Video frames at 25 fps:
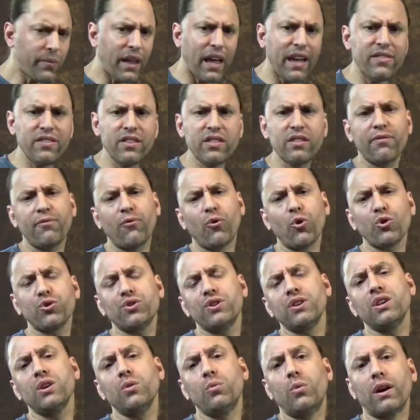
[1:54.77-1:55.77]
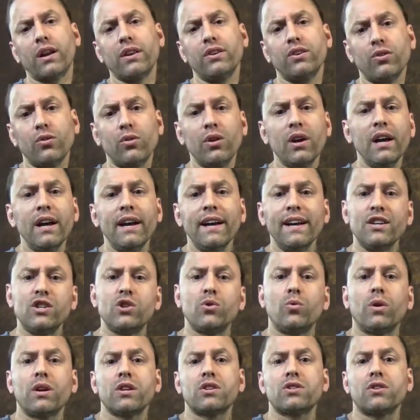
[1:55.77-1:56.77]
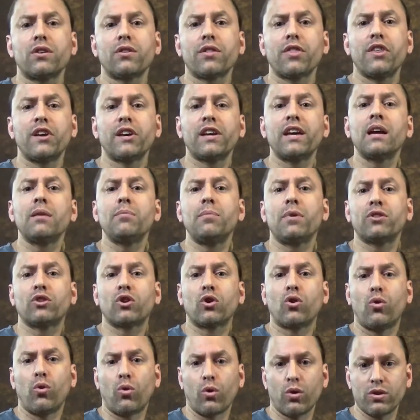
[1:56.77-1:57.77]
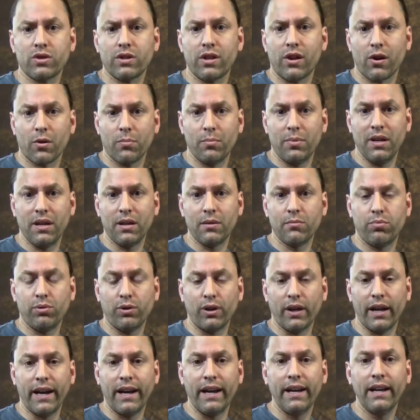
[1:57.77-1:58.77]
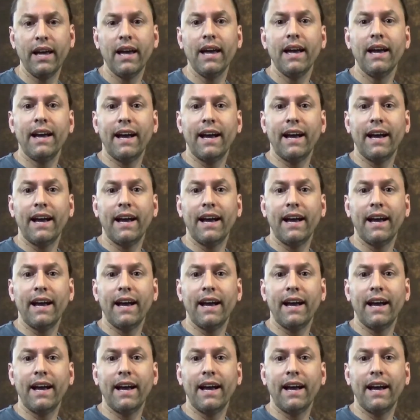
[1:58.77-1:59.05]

And then the fourth thing you want to do is you want to start thinking about the chords that are being played